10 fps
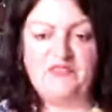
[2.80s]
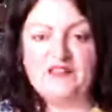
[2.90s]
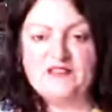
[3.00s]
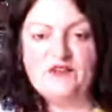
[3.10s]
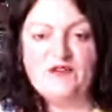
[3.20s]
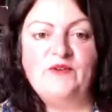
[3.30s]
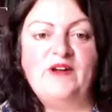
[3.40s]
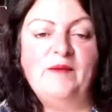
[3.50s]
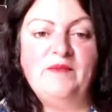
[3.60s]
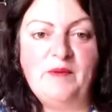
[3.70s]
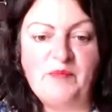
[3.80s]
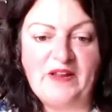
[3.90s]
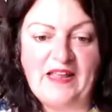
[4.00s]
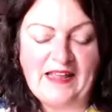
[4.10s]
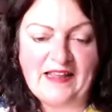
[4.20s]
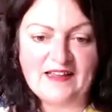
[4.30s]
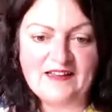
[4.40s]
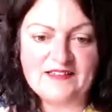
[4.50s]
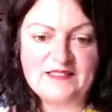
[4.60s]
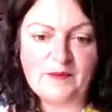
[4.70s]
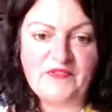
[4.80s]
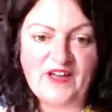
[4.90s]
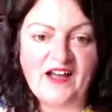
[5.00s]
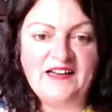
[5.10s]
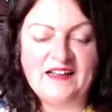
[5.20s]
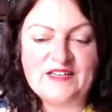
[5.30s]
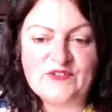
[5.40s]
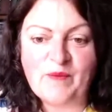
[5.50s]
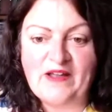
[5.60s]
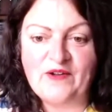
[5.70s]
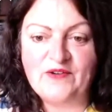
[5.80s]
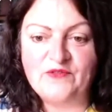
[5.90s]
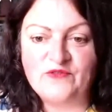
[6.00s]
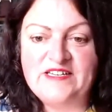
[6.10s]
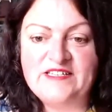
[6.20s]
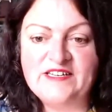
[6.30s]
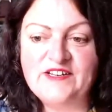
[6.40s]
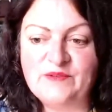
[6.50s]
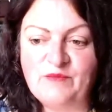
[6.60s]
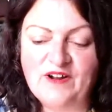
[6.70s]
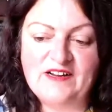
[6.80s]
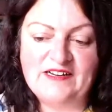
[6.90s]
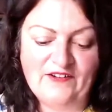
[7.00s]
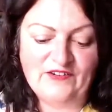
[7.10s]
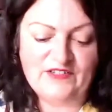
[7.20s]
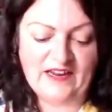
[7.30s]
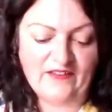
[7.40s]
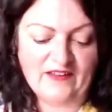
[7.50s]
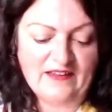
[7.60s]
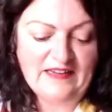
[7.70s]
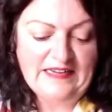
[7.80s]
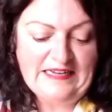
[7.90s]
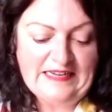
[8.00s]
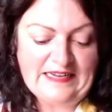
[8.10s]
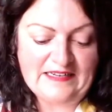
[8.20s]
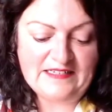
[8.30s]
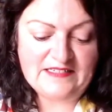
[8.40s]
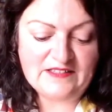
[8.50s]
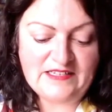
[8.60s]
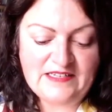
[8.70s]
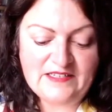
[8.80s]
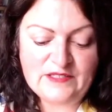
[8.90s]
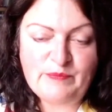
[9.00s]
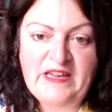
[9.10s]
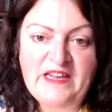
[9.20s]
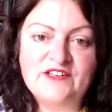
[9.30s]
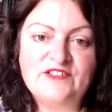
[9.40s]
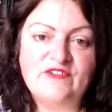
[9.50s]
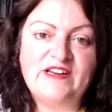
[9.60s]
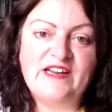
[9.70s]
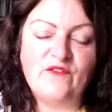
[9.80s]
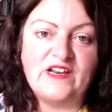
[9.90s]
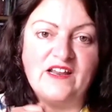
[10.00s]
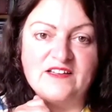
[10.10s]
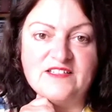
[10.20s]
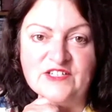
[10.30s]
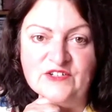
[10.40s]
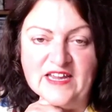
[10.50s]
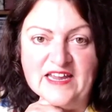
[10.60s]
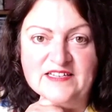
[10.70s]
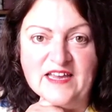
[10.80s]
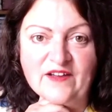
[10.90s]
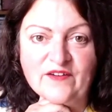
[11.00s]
So I'm going to be bringing some of the highlights from our research and work now together. And the speakers really over the last 2 days have